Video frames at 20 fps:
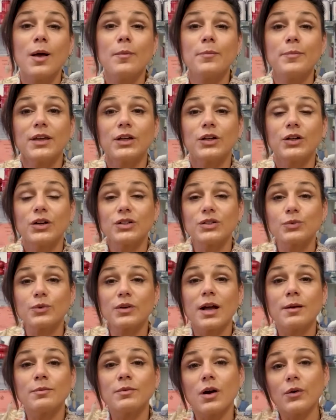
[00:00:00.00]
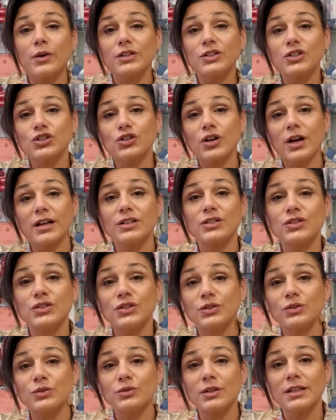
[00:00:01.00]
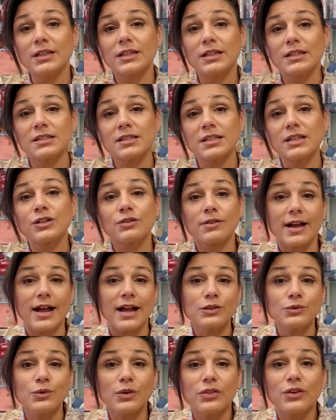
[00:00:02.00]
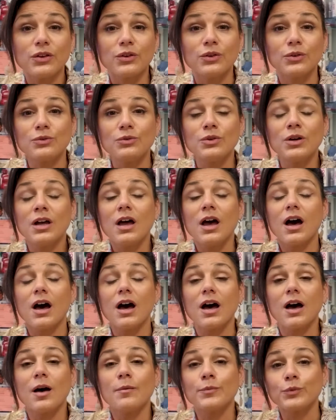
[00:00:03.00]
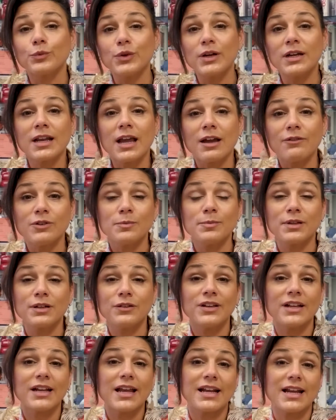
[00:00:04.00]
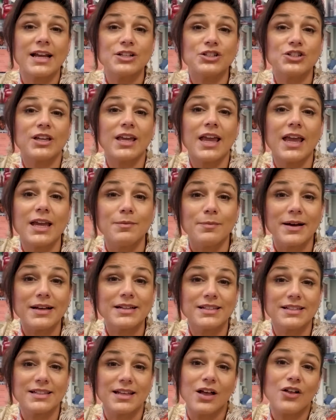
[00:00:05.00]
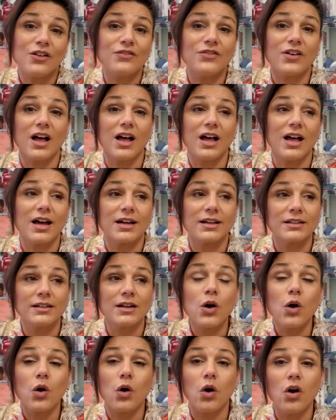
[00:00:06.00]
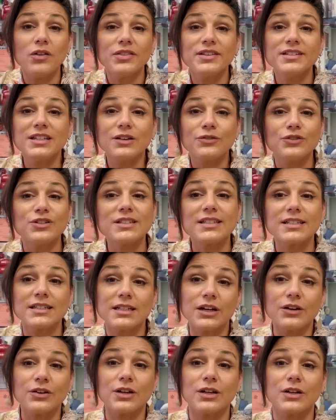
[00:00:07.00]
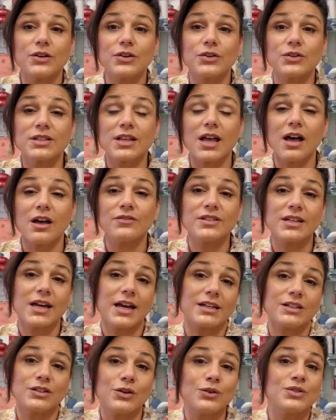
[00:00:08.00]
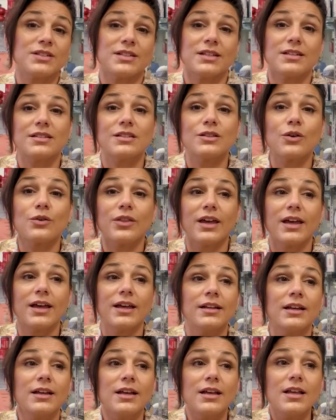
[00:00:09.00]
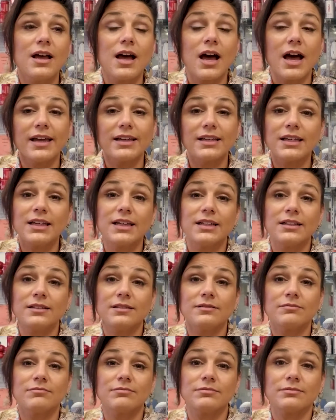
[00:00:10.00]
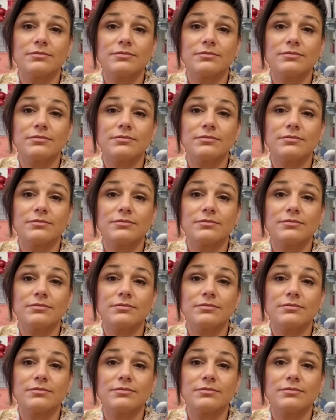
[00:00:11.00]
because what I'm going to try to do is interact with you, read every bit of it, and educate myself on all the different scenarios of diagnosis so that I can